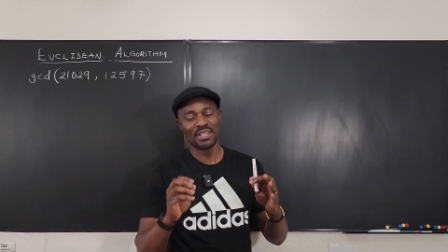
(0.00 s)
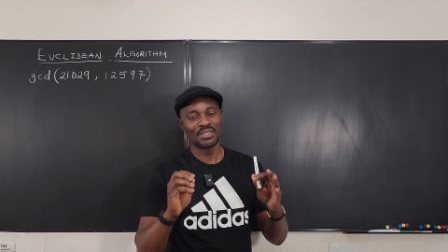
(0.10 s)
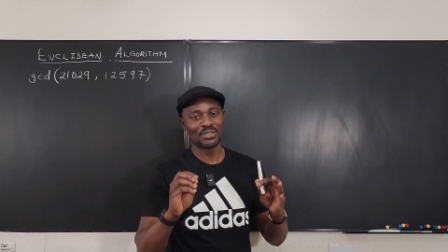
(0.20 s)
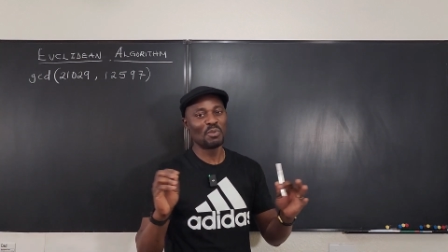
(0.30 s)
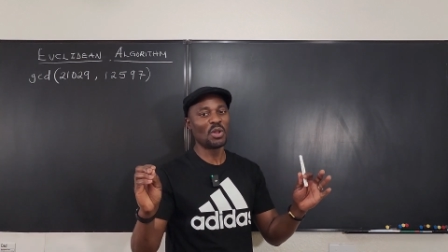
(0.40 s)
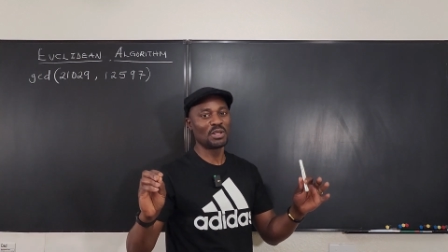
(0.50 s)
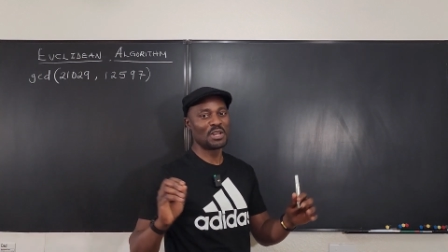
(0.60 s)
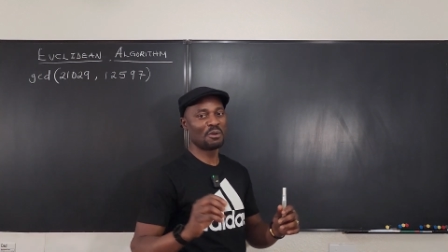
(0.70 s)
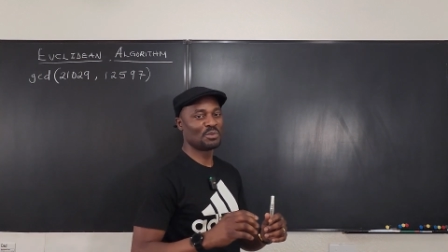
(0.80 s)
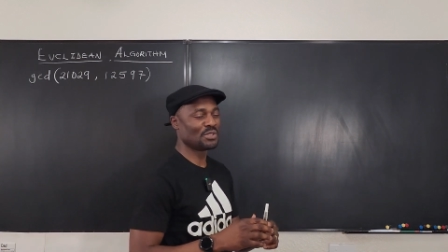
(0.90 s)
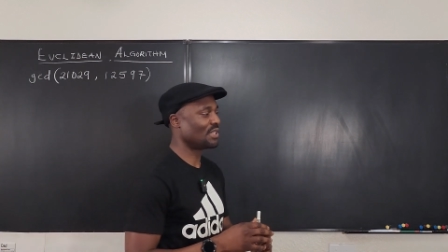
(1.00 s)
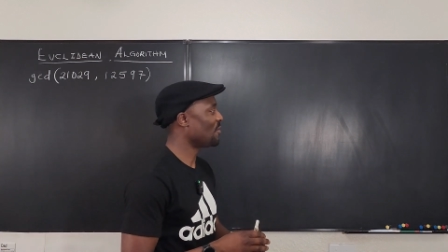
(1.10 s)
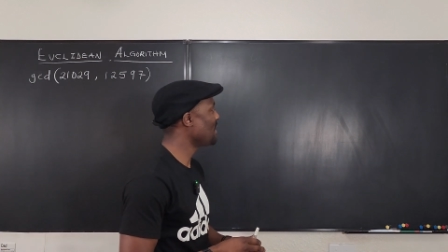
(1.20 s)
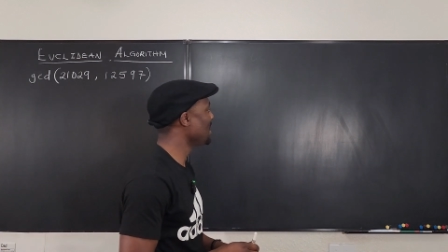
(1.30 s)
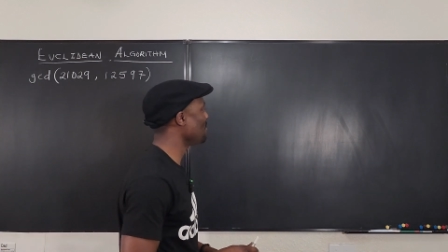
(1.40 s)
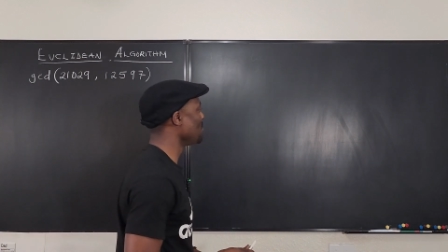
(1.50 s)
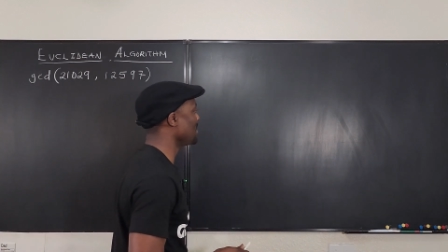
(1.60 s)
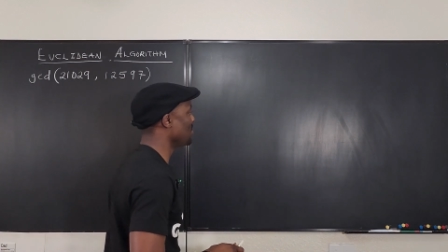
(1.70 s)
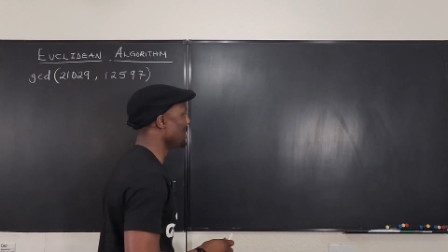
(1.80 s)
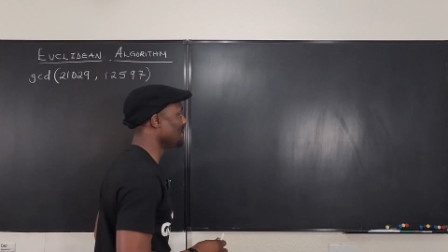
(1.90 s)
smaller numbers that we can
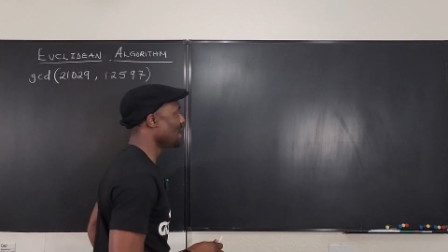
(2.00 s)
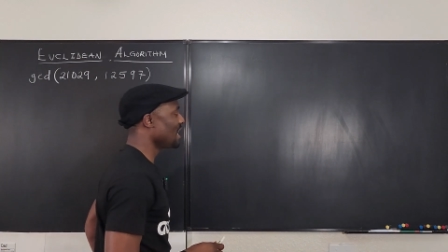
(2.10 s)
work with.